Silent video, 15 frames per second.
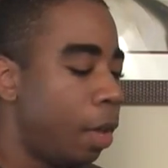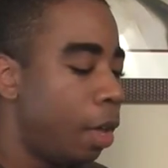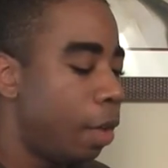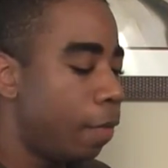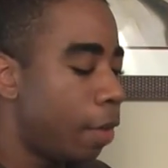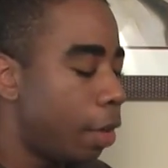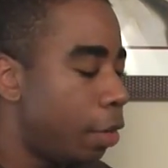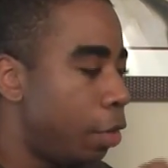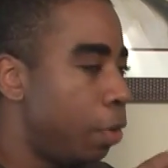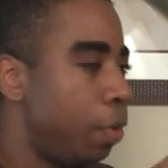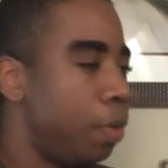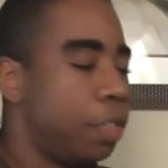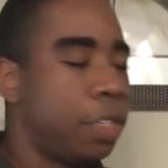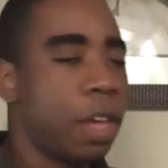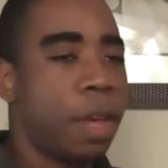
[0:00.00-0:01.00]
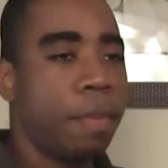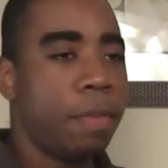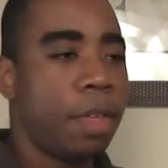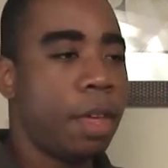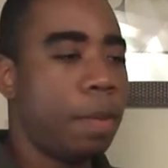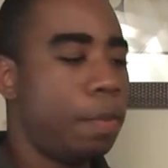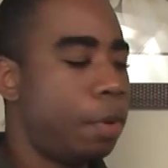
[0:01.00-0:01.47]
If I do the same
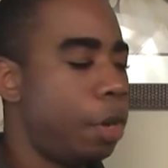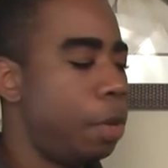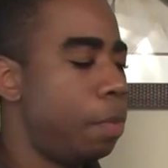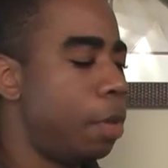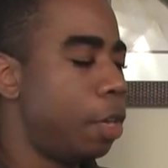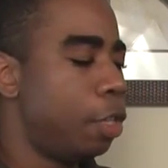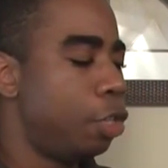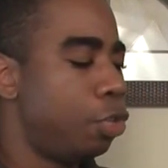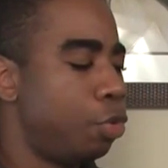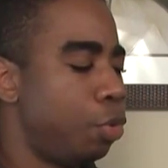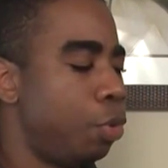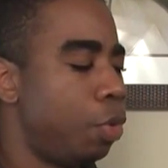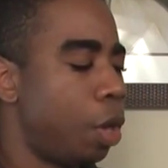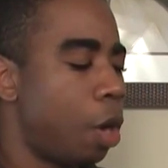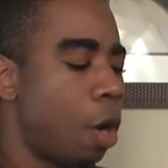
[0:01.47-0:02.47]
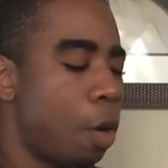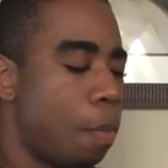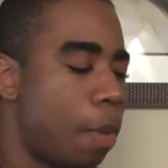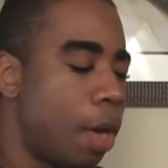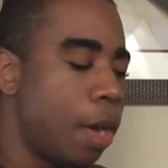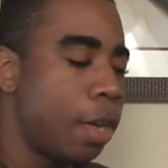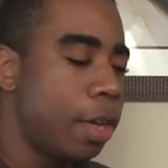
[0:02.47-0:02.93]
thing pretty much through the
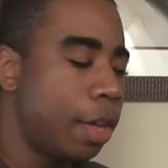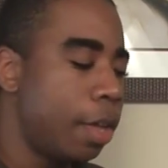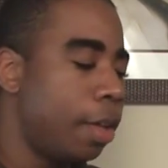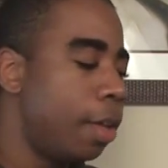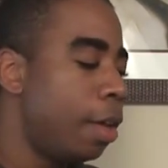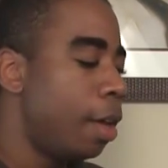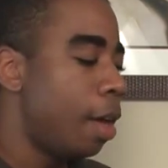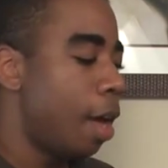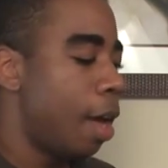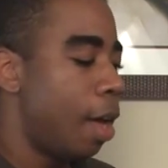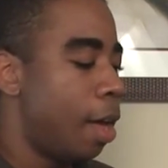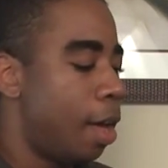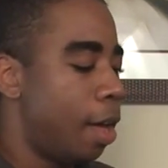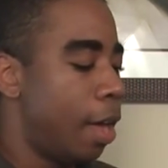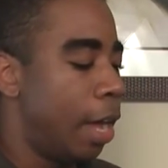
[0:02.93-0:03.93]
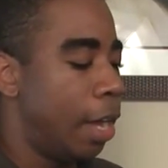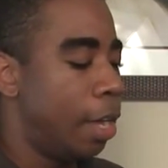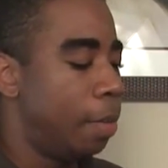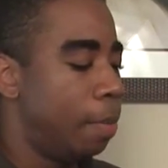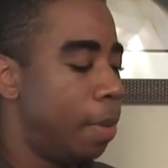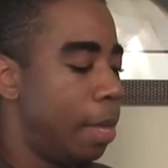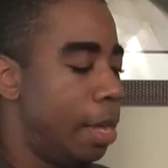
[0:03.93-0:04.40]
harmonica, uh, it can
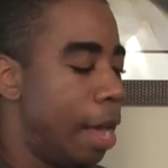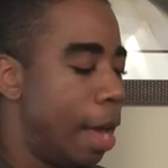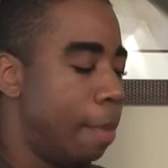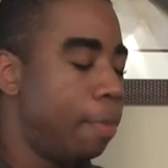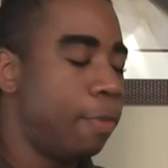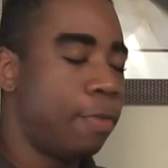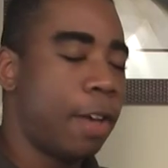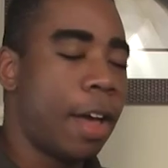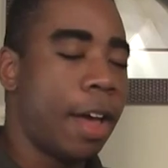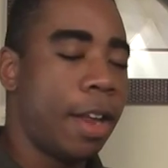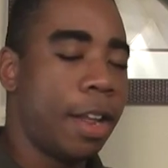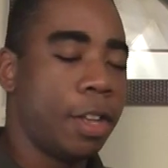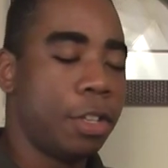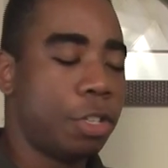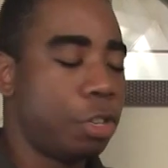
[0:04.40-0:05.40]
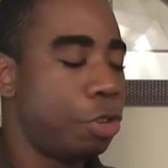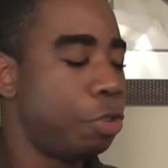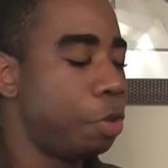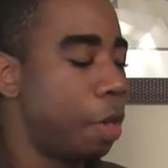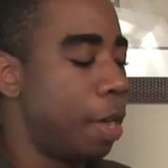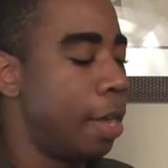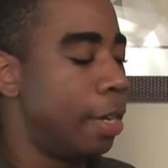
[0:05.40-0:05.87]
be amplified in certain
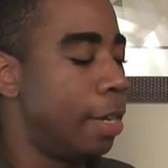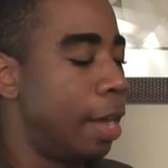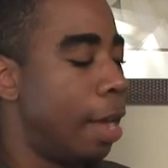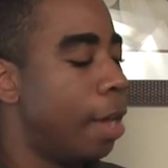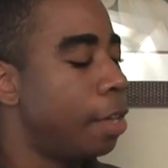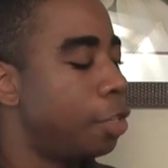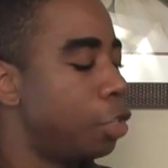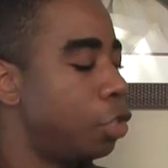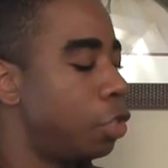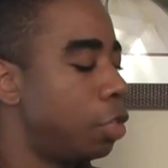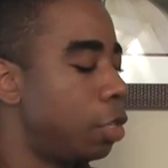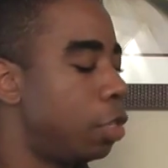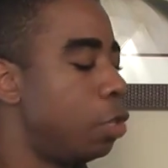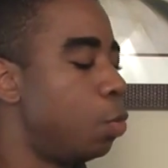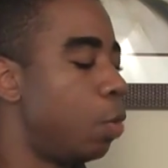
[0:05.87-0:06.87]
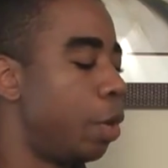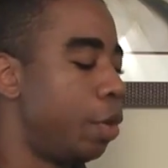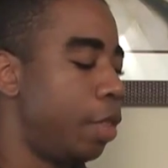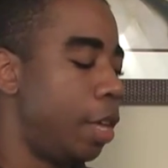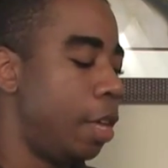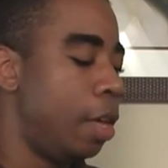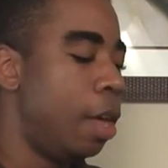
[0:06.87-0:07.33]
contexts to where
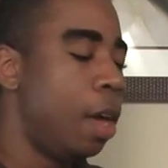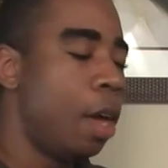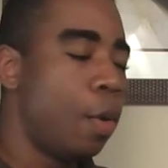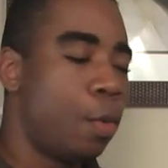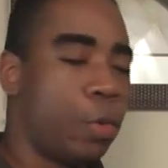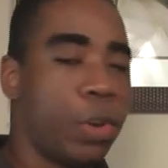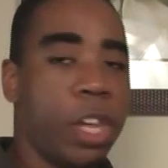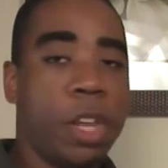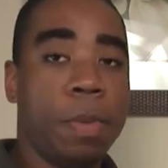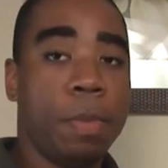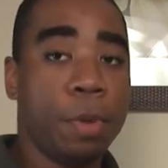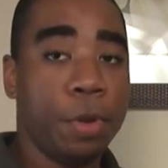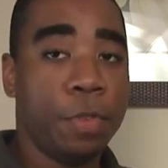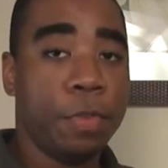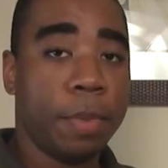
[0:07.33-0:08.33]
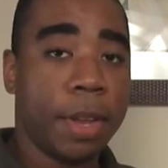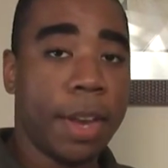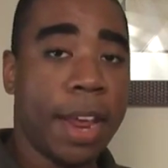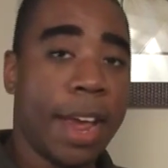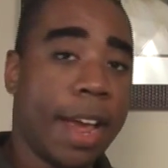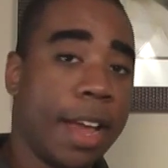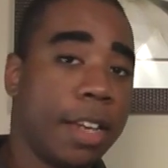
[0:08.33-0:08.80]
the reed movement
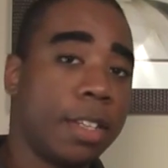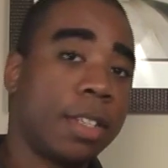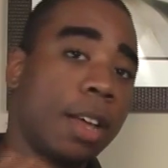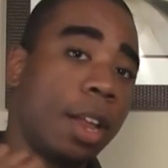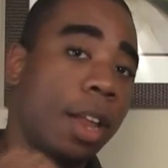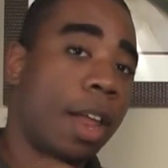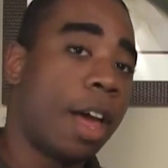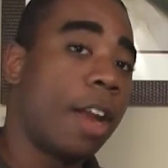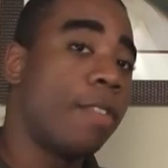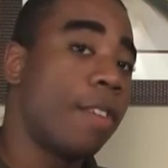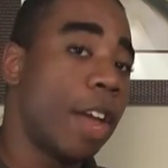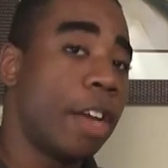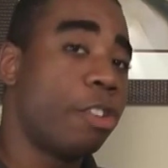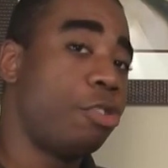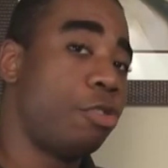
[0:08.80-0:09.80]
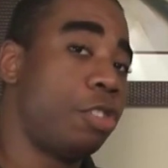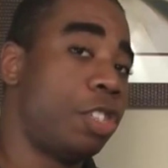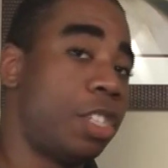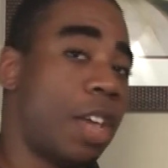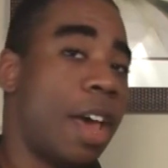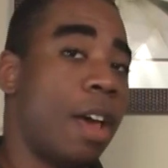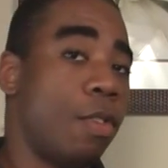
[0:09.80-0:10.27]
adds a lot of extra
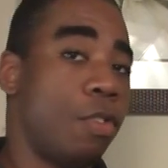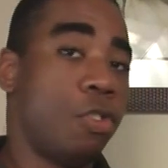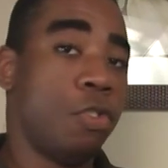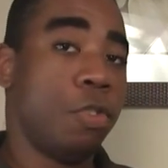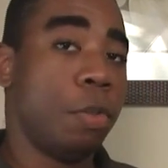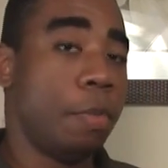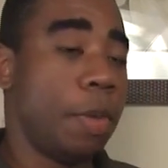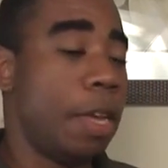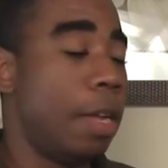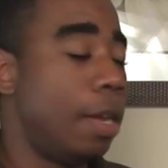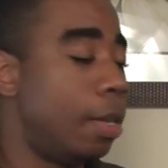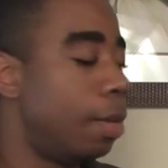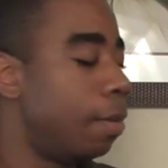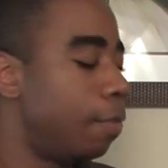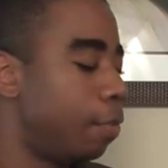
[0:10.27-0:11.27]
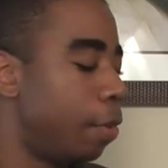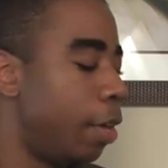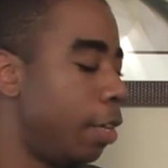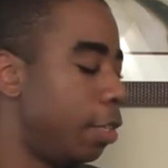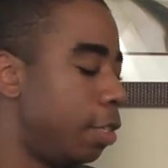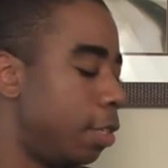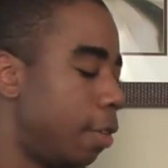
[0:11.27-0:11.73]
sound to the beat for
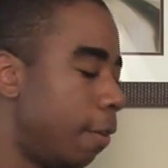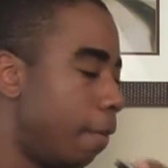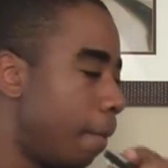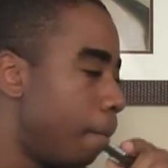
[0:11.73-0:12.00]
instance